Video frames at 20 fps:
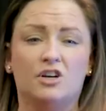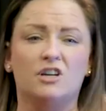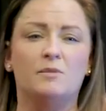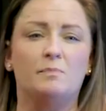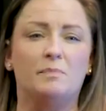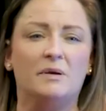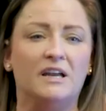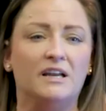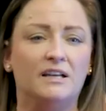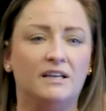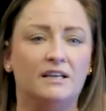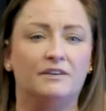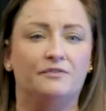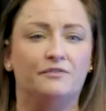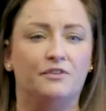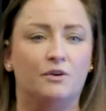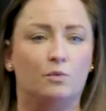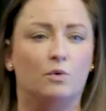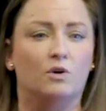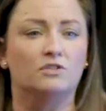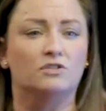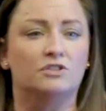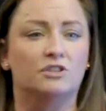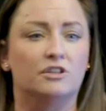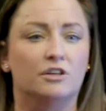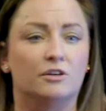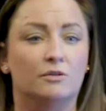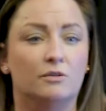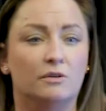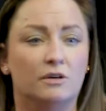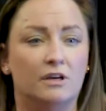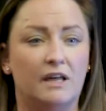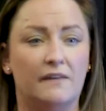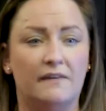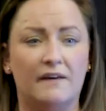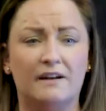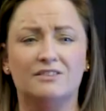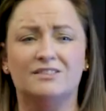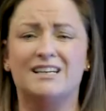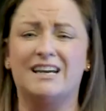can appeal it if you want to,
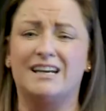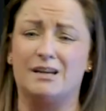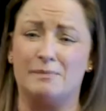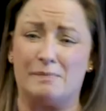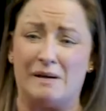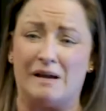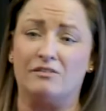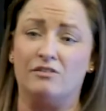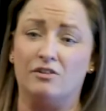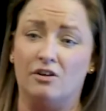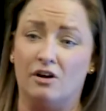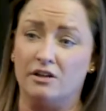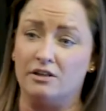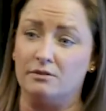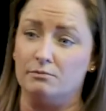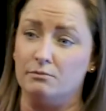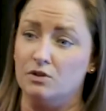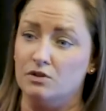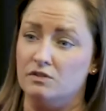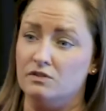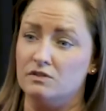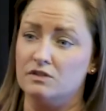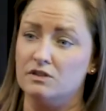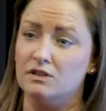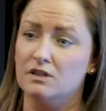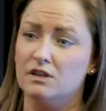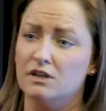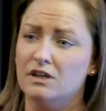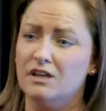and that'll take about 9 months.